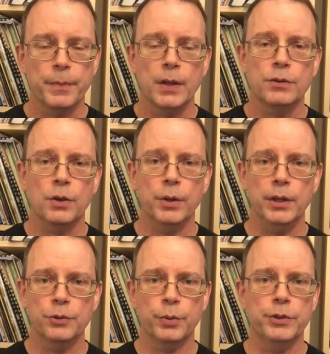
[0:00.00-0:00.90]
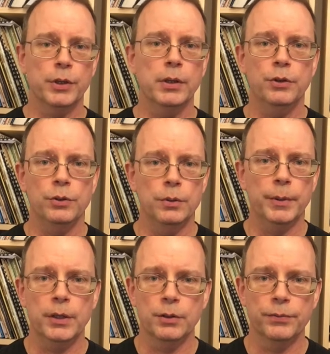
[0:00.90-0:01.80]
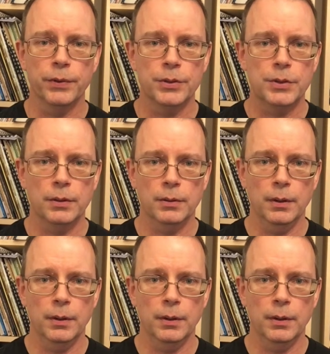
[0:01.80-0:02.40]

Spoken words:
So here's what you're going to do to make your first